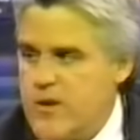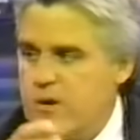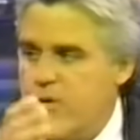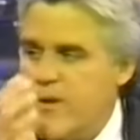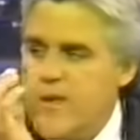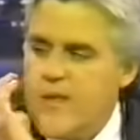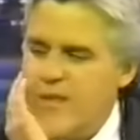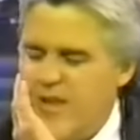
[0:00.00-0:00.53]
you
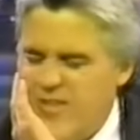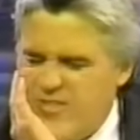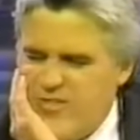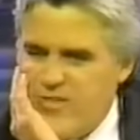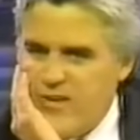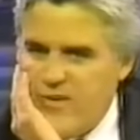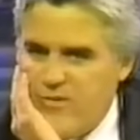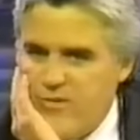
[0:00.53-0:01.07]
know, and it, it
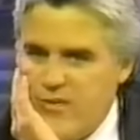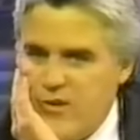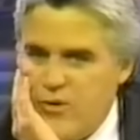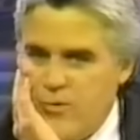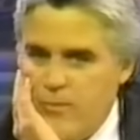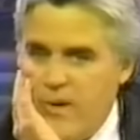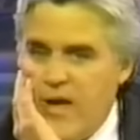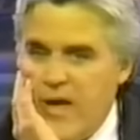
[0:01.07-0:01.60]
sticks in
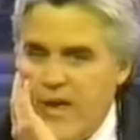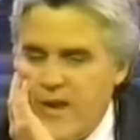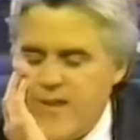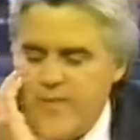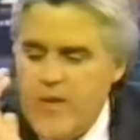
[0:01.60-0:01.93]
your mind.